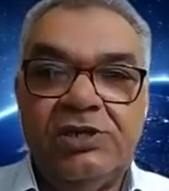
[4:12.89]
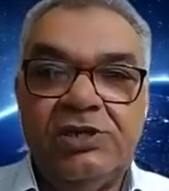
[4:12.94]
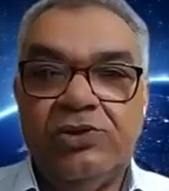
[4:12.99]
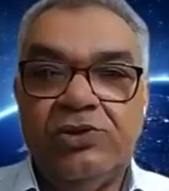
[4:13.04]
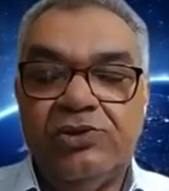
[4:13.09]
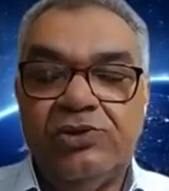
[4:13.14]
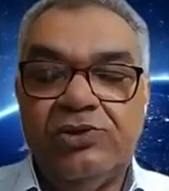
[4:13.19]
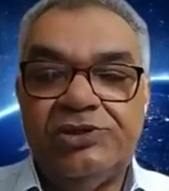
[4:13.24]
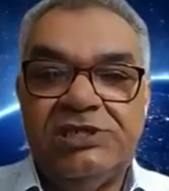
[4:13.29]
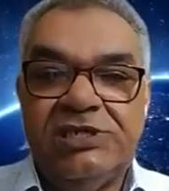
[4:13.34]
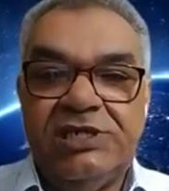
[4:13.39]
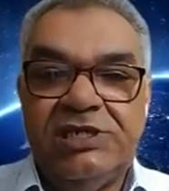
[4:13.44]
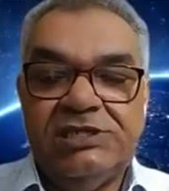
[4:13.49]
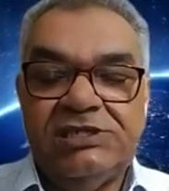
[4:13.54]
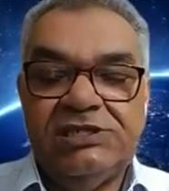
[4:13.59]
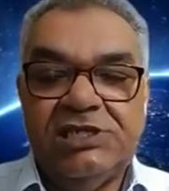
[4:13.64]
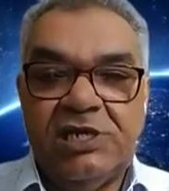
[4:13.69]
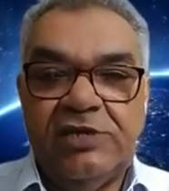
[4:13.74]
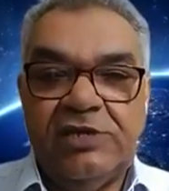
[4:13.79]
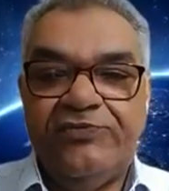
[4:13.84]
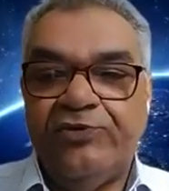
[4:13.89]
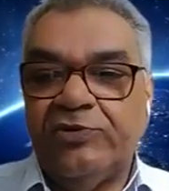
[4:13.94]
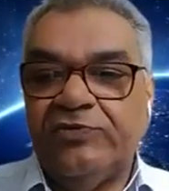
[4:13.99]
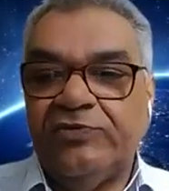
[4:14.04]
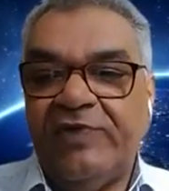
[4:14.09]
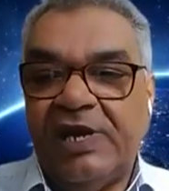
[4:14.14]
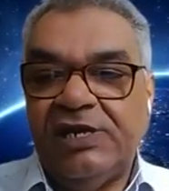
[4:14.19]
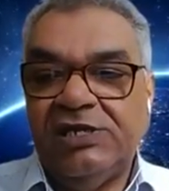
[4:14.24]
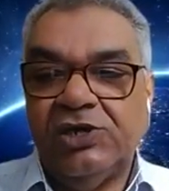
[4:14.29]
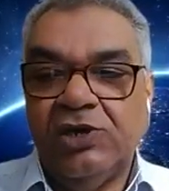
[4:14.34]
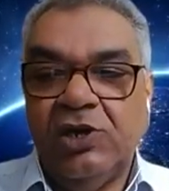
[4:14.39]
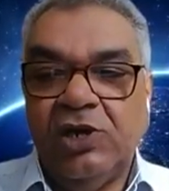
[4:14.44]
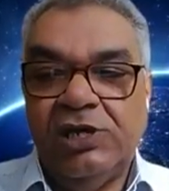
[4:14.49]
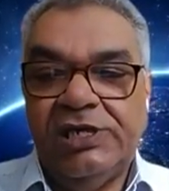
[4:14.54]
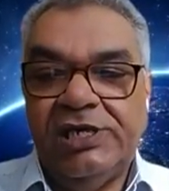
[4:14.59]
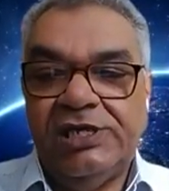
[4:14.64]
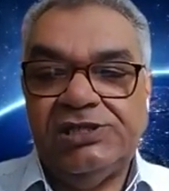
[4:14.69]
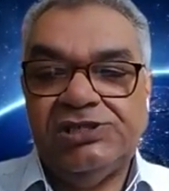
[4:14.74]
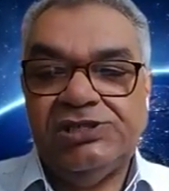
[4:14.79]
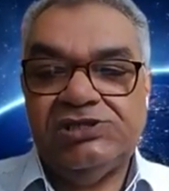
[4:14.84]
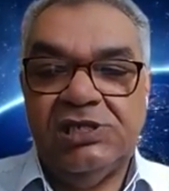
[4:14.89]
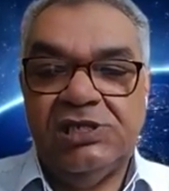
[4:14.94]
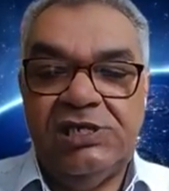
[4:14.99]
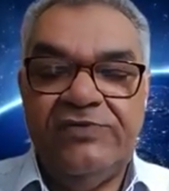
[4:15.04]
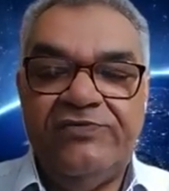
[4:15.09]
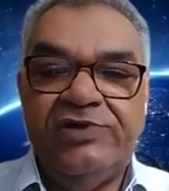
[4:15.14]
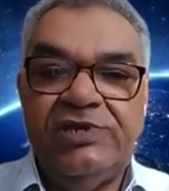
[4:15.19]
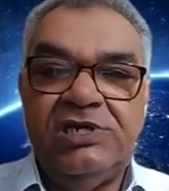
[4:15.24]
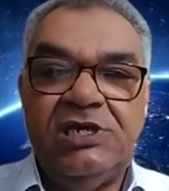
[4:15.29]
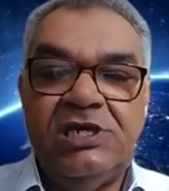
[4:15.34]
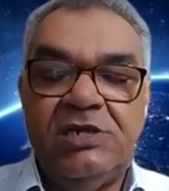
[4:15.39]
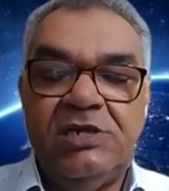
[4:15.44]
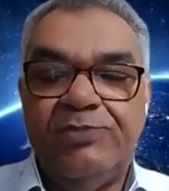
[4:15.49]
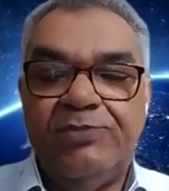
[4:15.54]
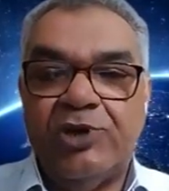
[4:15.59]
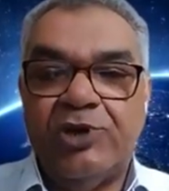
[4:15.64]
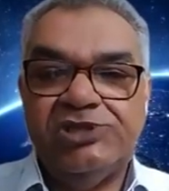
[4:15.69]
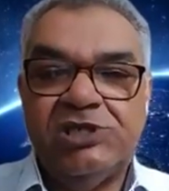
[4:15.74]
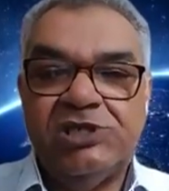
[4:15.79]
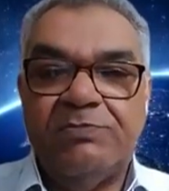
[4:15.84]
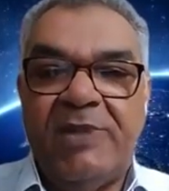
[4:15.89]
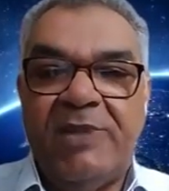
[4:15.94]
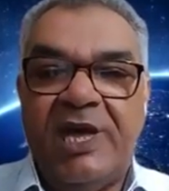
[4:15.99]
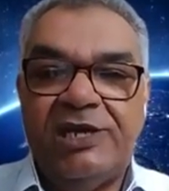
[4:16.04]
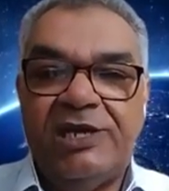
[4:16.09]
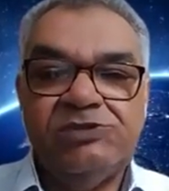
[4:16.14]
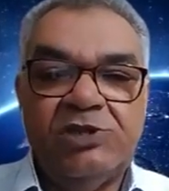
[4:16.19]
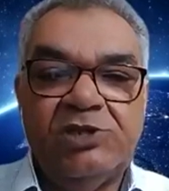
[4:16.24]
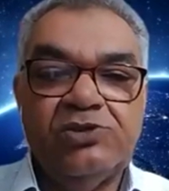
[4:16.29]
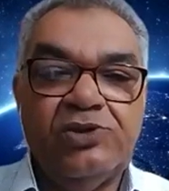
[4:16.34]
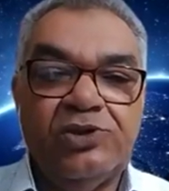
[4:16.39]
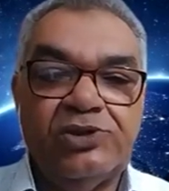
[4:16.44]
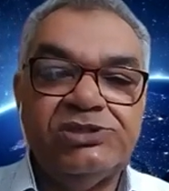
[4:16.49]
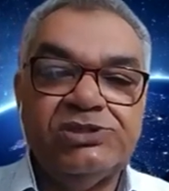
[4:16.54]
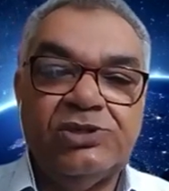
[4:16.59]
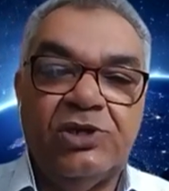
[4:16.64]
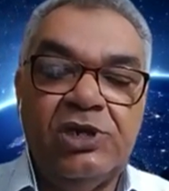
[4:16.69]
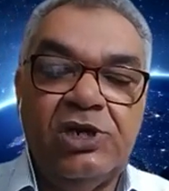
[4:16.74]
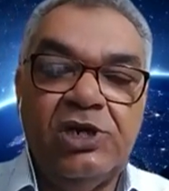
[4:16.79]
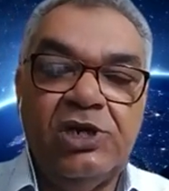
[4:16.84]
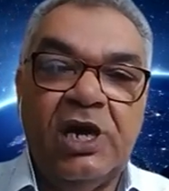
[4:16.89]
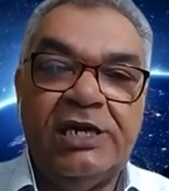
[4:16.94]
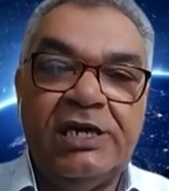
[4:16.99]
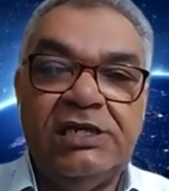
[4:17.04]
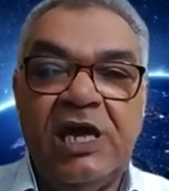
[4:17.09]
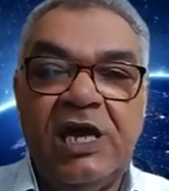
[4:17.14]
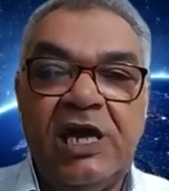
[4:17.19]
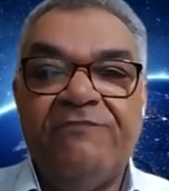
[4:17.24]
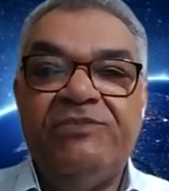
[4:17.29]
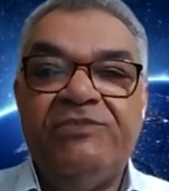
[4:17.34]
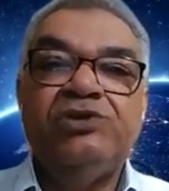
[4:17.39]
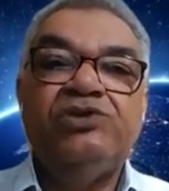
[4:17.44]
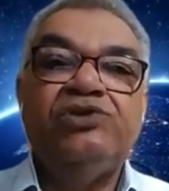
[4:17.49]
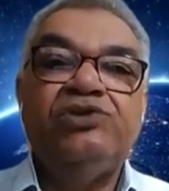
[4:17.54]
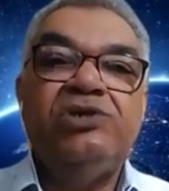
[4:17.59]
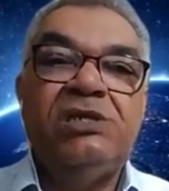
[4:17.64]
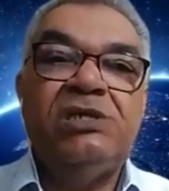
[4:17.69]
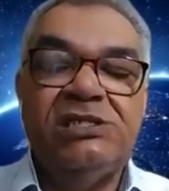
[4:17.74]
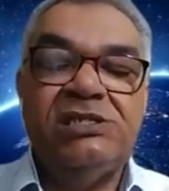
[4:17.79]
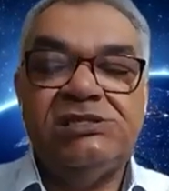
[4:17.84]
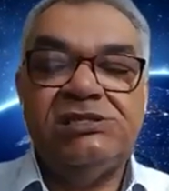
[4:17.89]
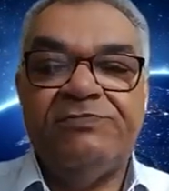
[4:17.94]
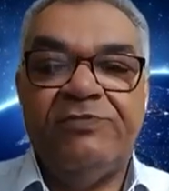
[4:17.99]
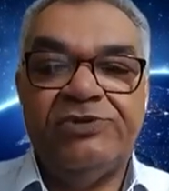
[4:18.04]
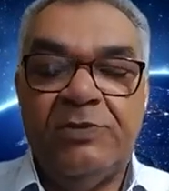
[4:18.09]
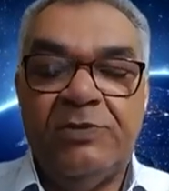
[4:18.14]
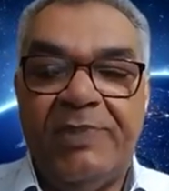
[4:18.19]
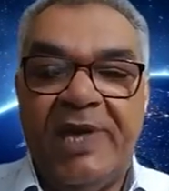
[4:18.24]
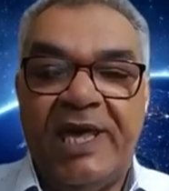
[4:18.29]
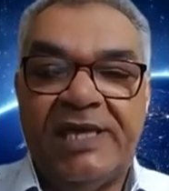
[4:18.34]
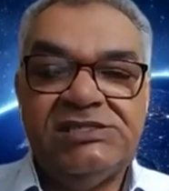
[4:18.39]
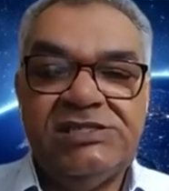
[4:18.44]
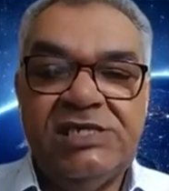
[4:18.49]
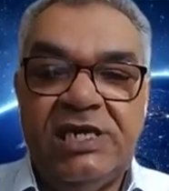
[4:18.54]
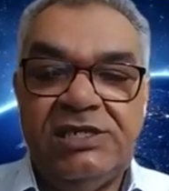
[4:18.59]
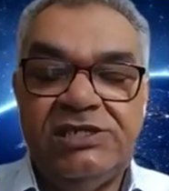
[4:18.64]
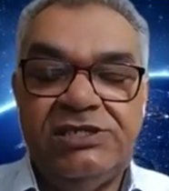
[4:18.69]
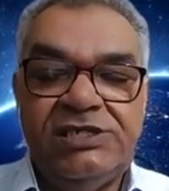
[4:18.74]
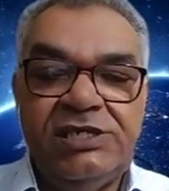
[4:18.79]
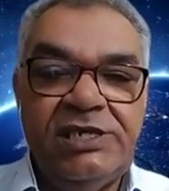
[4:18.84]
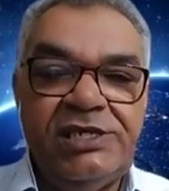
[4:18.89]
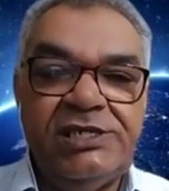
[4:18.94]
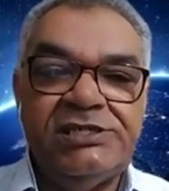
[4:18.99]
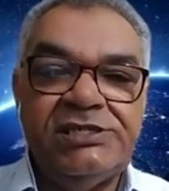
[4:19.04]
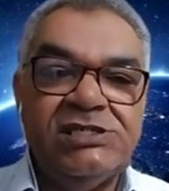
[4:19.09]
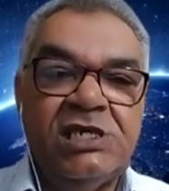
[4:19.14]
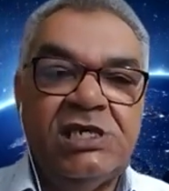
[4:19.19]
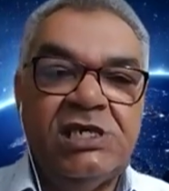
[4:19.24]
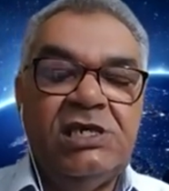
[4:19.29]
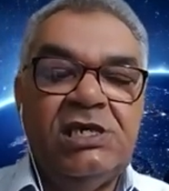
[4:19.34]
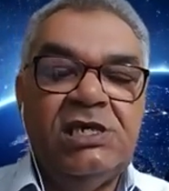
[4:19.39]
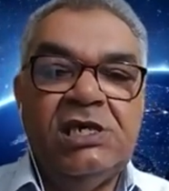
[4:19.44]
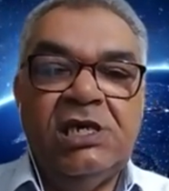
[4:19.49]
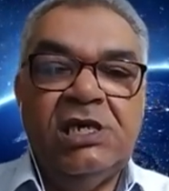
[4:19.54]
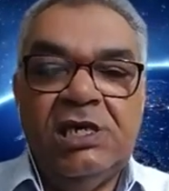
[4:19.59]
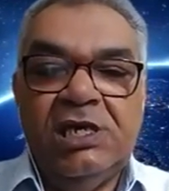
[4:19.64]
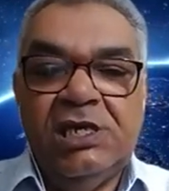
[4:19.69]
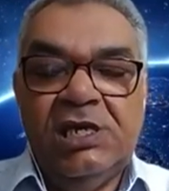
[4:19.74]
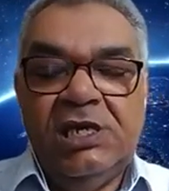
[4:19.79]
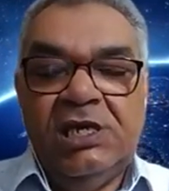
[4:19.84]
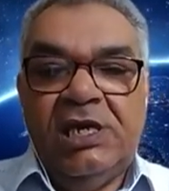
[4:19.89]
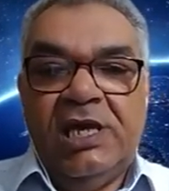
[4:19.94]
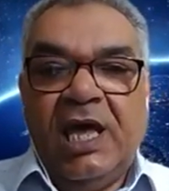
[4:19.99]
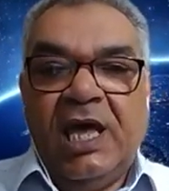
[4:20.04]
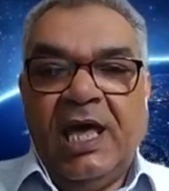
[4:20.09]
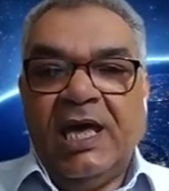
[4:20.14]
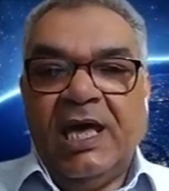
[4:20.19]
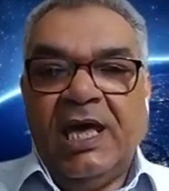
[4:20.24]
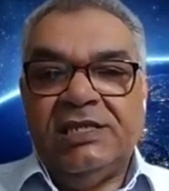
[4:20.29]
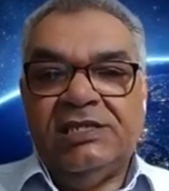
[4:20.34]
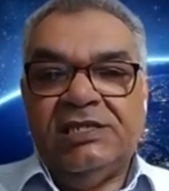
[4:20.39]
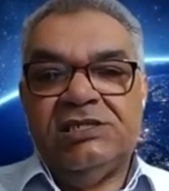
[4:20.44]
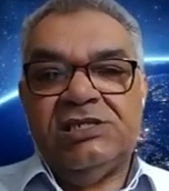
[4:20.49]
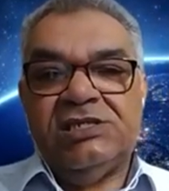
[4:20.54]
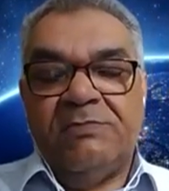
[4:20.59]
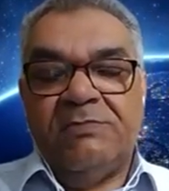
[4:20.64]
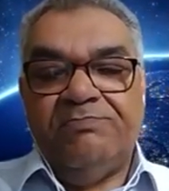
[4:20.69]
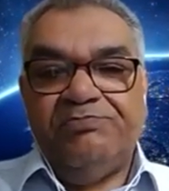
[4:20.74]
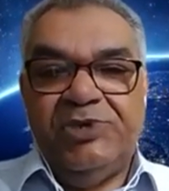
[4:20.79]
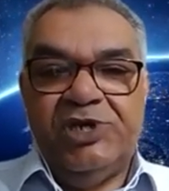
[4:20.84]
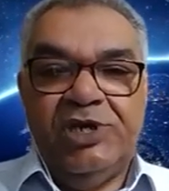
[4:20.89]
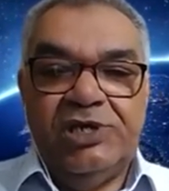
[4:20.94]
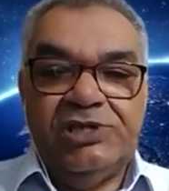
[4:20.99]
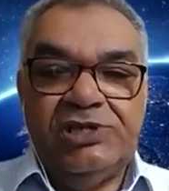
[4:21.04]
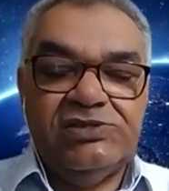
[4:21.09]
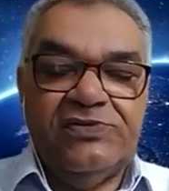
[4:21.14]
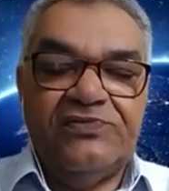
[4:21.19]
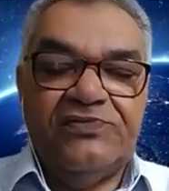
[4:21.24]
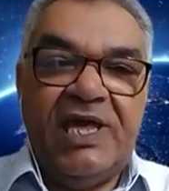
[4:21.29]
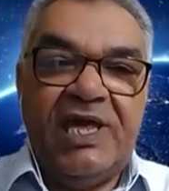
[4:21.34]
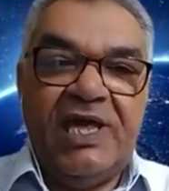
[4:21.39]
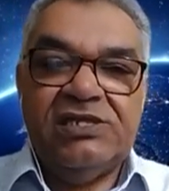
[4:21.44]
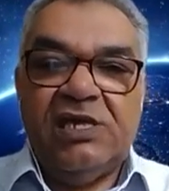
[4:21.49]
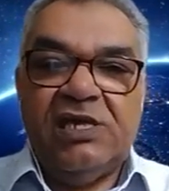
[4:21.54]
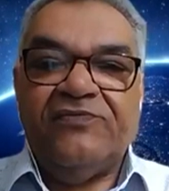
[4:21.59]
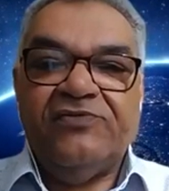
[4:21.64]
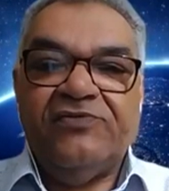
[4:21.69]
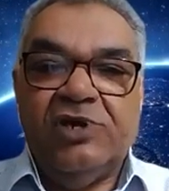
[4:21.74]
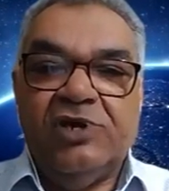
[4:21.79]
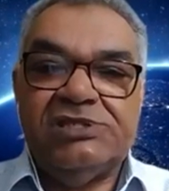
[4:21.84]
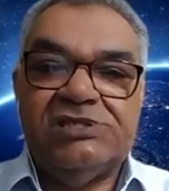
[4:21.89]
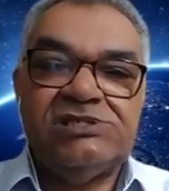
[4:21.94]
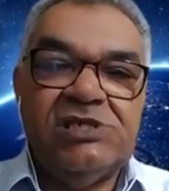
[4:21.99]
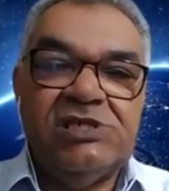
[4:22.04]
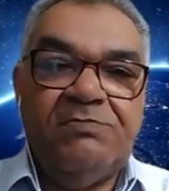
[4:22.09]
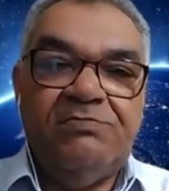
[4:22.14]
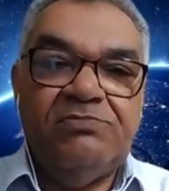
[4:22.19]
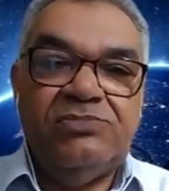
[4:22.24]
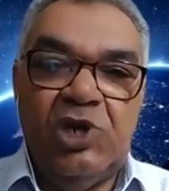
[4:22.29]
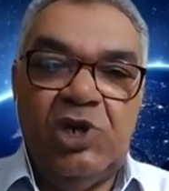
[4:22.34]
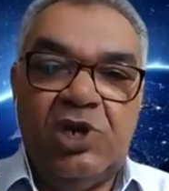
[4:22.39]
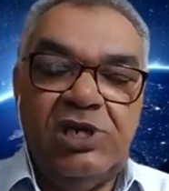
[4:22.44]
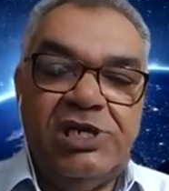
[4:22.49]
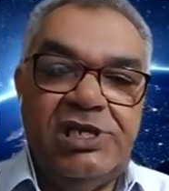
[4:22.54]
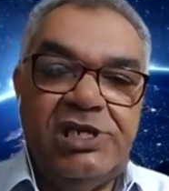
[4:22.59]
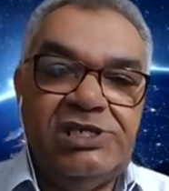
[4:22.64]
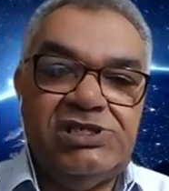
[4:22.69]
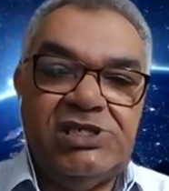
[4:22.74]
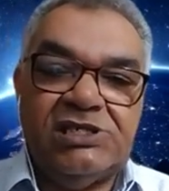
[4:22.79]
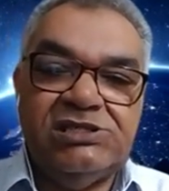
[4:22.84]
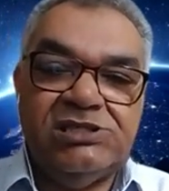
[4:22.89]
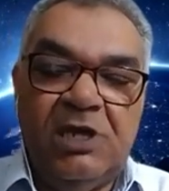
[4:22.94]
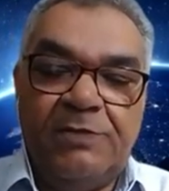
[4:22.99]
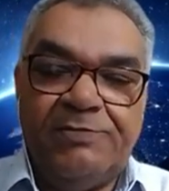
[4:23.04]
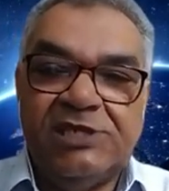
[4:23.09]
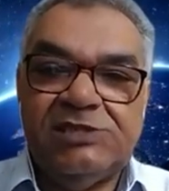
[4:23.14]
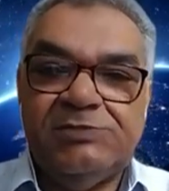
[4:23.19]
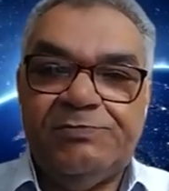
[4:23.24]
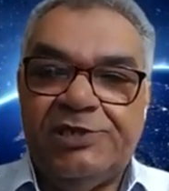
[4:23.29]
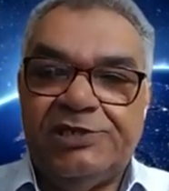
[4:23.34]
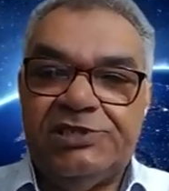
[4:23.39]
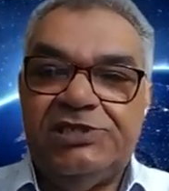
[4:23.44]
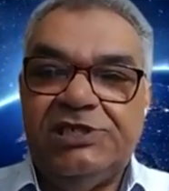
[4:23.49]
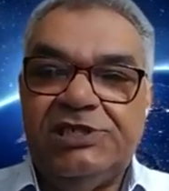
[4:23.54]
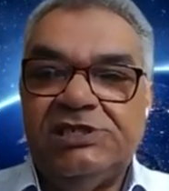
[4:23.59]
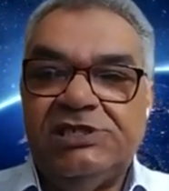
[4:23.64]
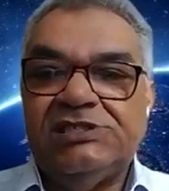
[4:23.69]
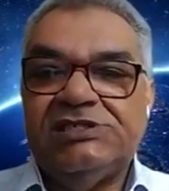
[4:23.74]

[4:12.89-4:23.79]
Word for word: coordinator at Forth Valley College, delivering a project management course online. I've been doing this for the past eight years, and because of that, I've got some knowledge and some expertise